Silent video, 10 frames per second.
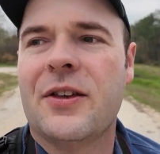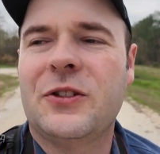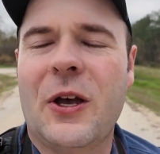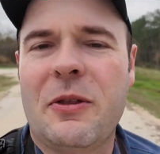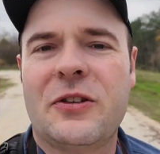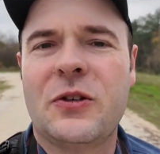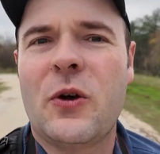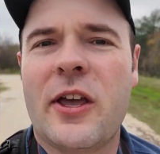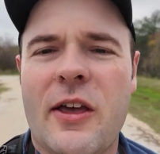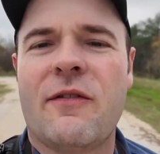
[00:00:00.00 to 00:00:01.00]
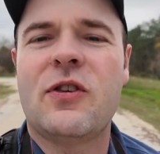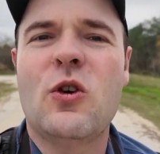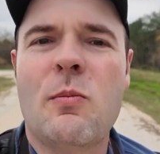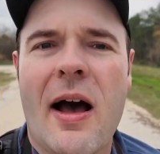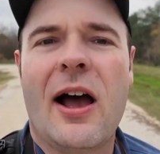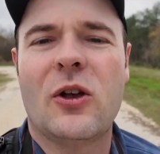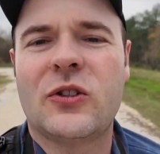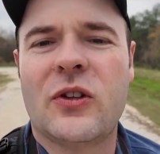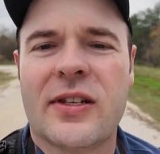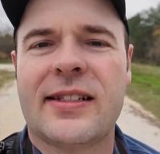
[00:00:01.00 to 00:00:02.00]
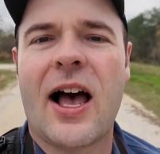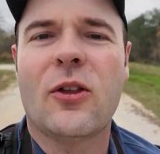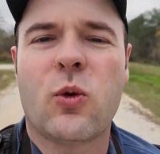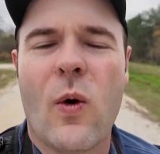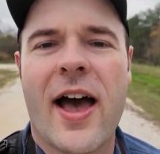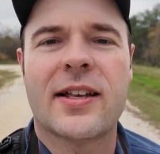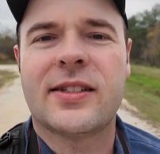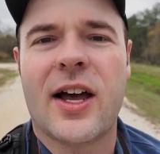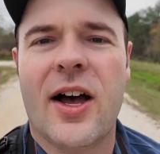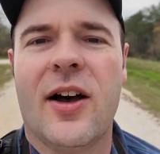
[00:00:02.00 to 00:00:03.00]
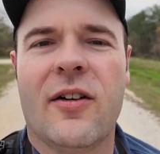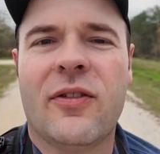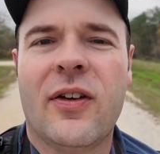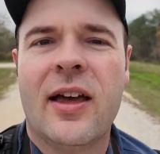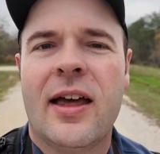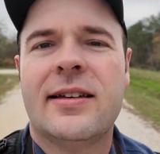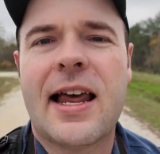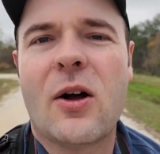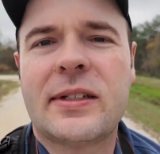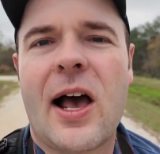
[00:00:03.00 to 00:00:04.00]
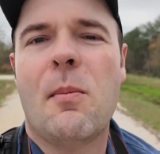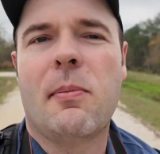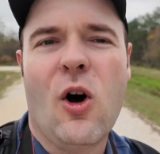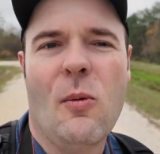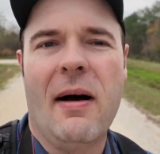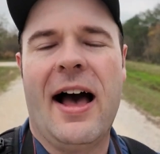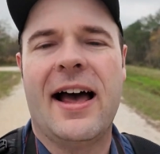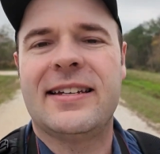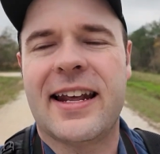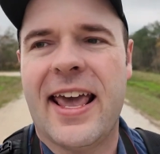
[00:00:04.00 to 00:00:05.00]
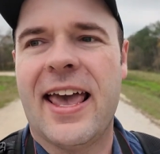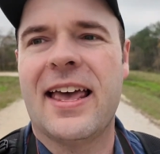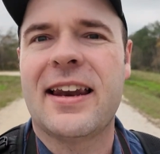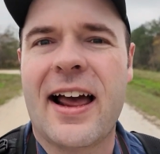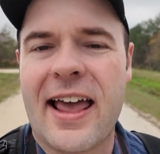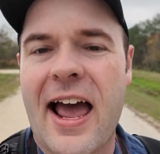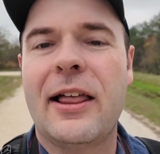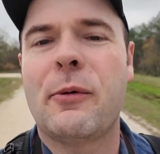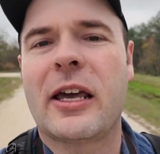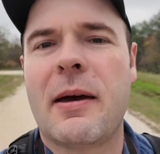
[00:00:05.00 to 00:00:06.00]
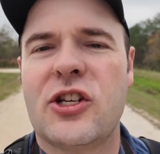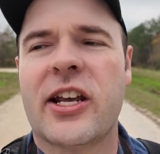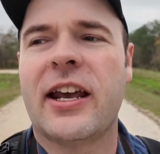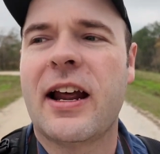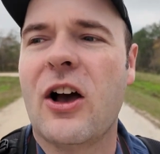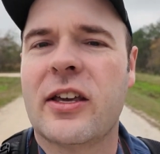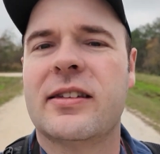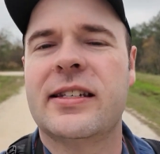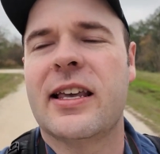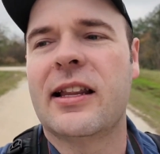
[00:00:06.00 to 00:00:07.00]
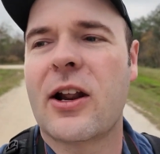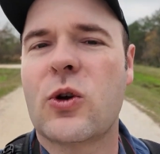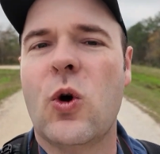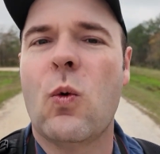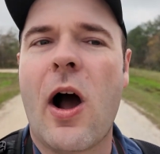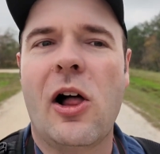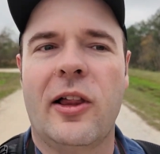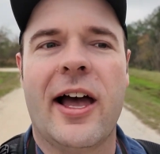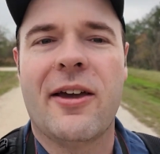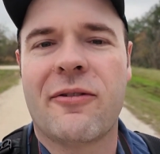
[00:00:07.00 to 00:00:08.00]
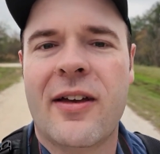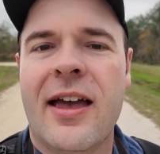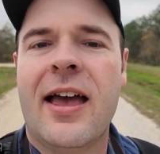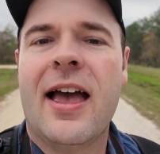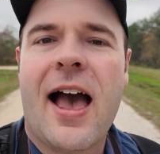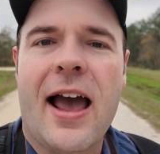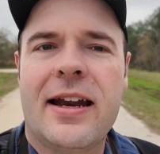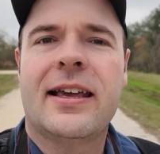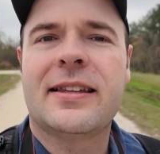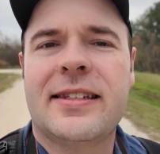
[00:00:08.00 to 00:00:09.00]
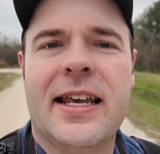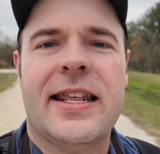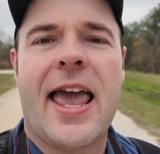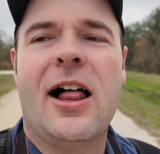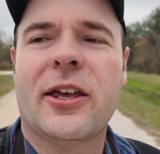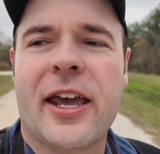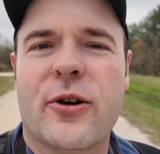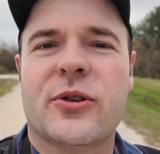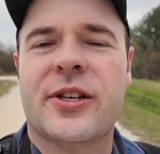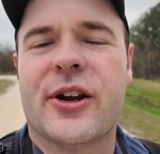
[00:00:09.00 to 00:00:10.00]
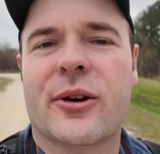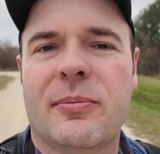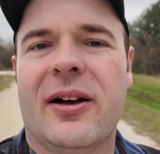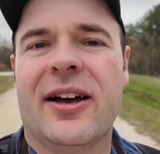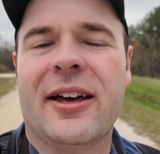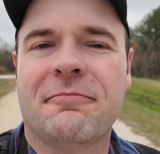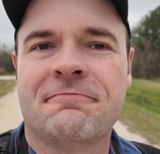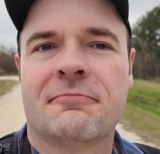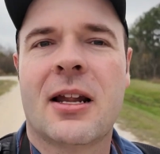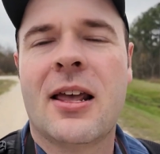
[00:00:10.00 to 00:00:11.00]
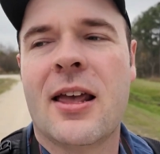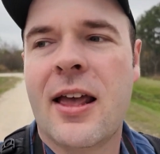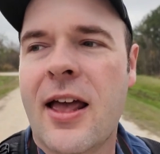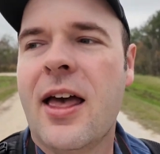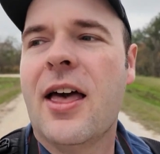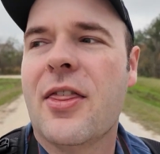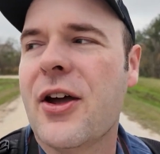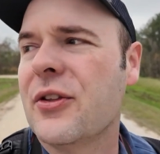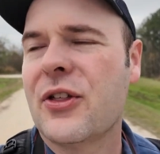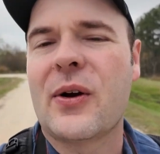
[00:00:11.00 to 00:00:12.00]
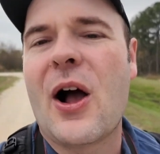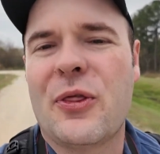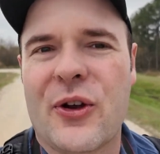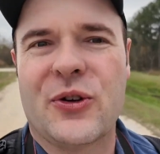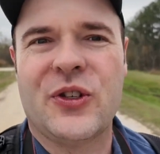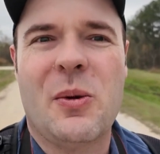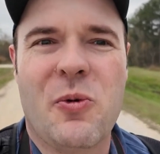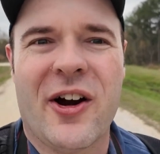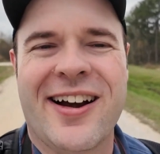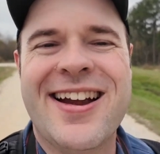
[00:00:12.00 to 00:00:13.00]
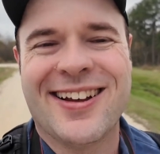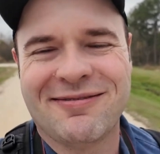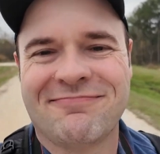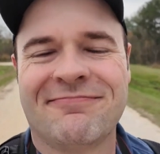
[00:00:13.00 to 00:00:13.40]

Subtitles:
So this is only a few miles to the southwest of downtown Beaumont, and I highly recommend checking it out. You can see a lot of cool wildlife. I didn't get to see any alligators here, but they're out there somewhere.